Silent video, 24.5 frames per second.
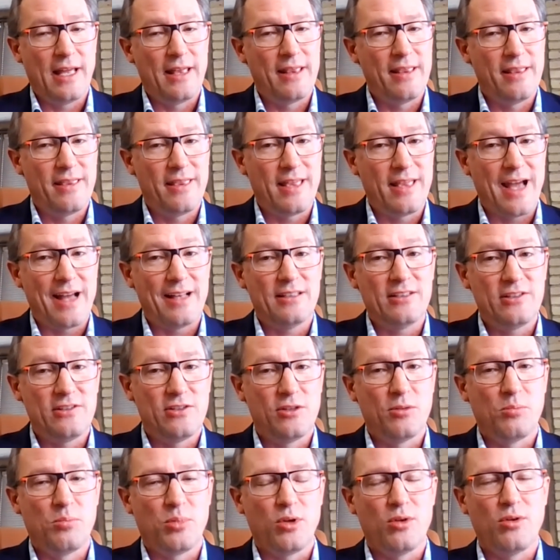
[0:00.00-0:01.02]
And that's
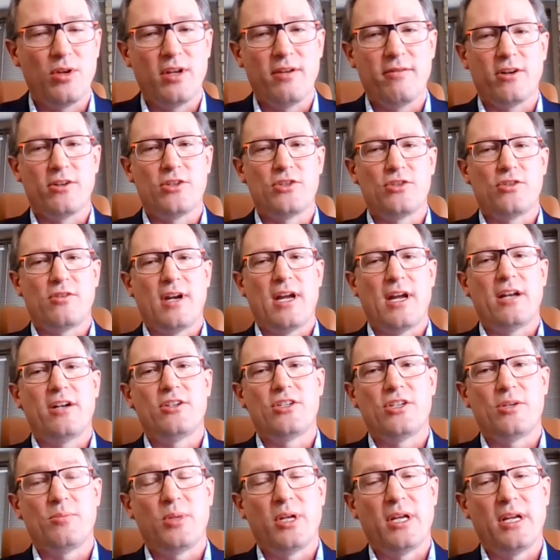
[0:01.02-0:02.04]
the beauty of our
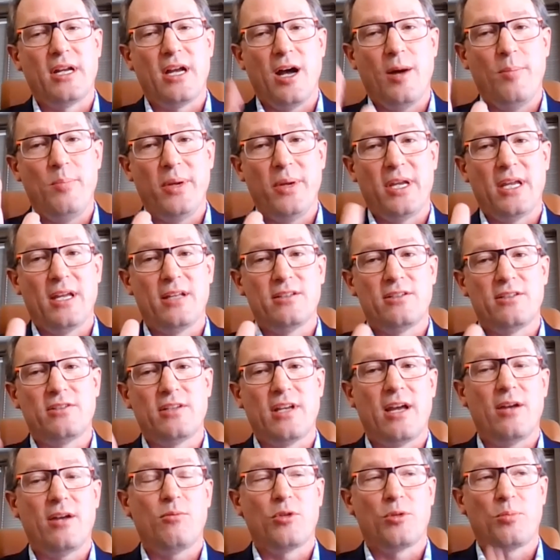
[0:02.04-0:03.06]
strategy, being up against
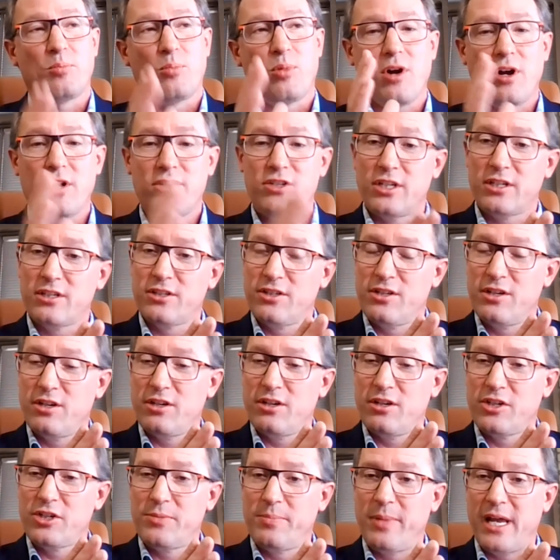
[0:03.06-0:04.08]
that with projects that
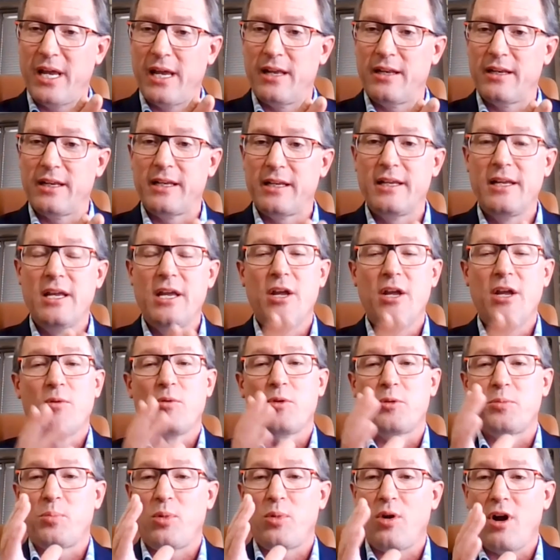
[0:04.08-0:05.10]
are expanding,
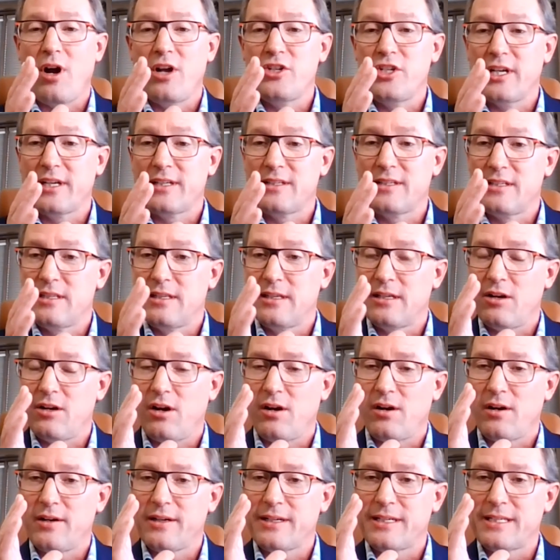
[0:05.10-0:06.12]
with projects that
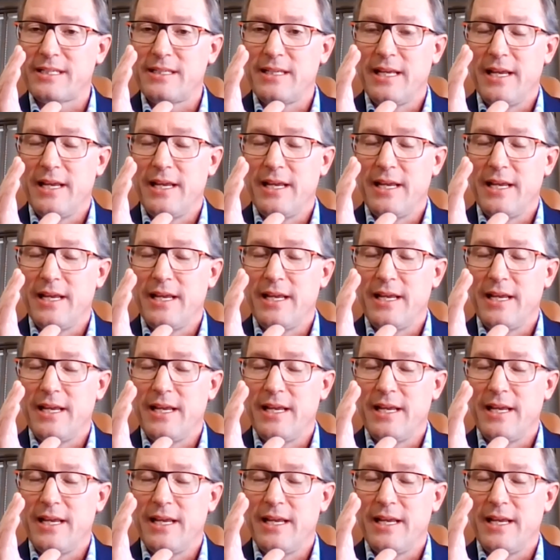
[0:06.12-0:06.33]
are,